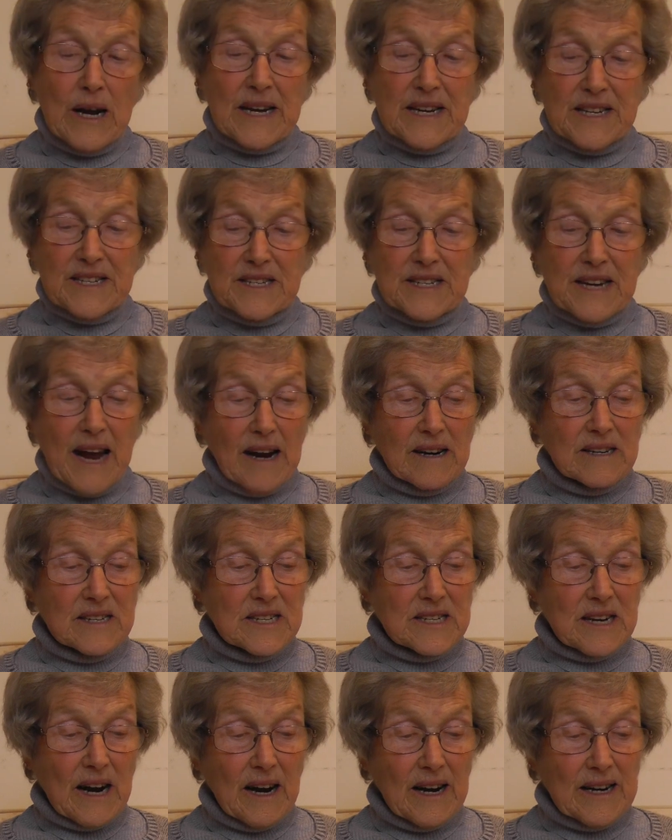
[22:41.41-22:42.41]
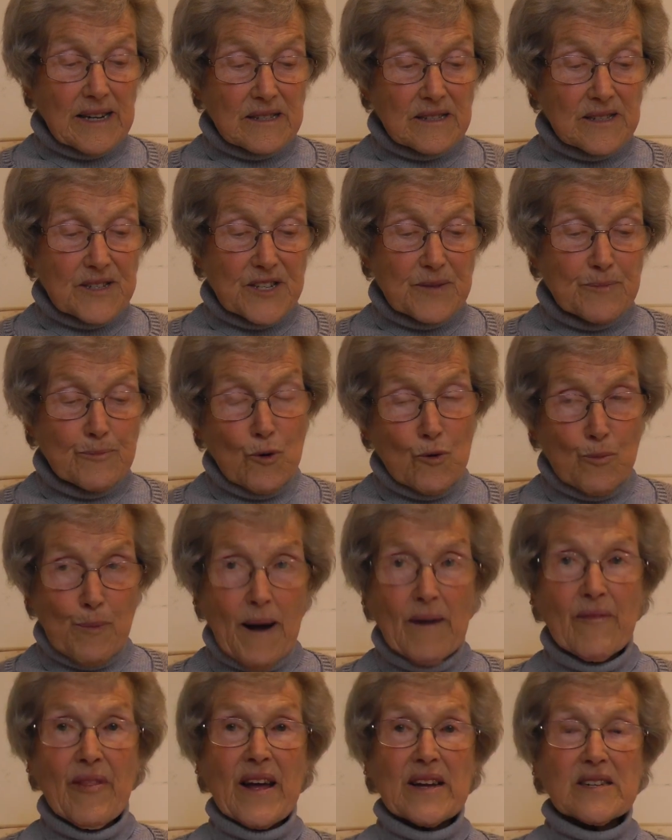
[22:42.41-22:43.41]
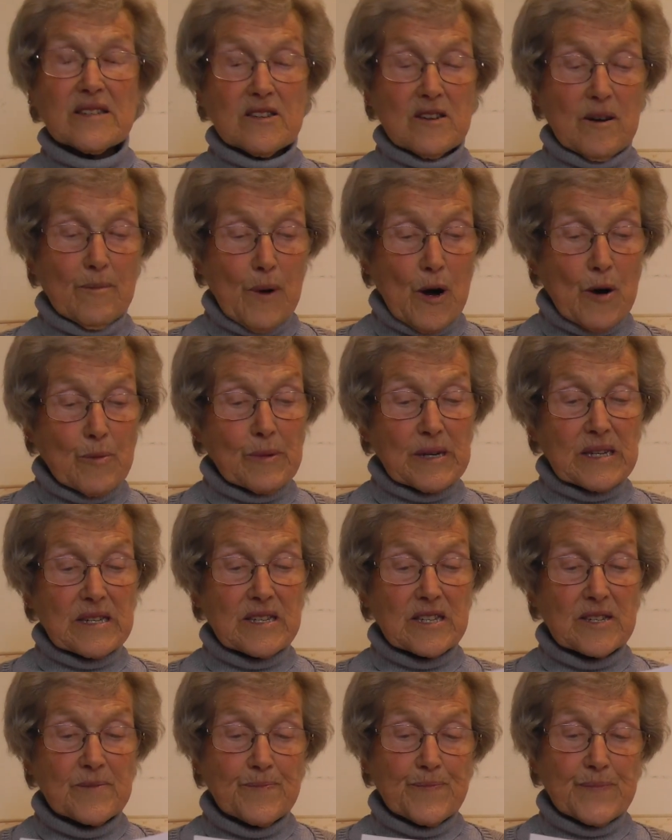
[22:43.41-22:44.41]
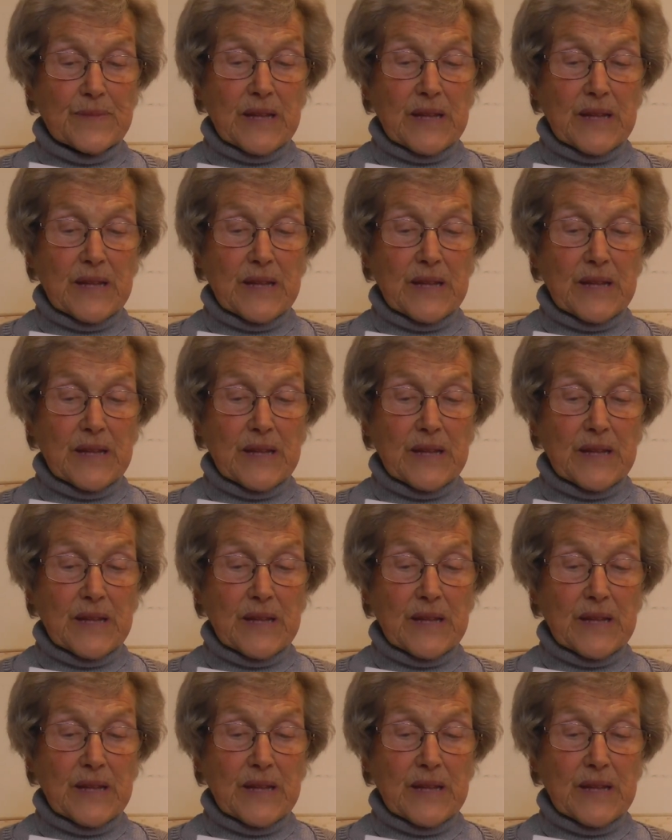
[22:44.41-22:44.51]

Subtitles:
his textiles. More about that in a moment.